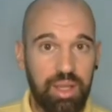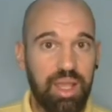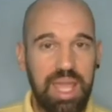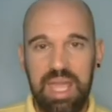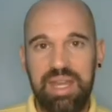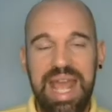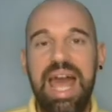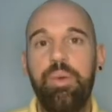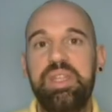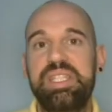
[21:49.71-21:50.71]
and
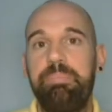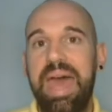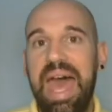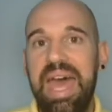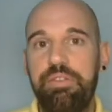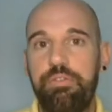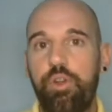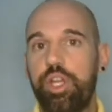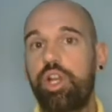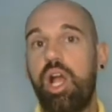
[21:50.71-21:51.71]
how it's bad for
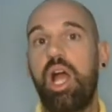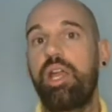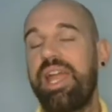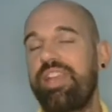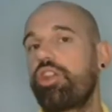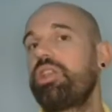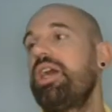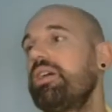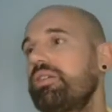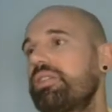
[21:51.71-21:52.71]
your heart and your
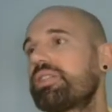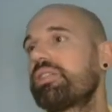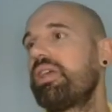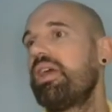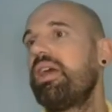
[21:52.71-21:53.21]
lungs?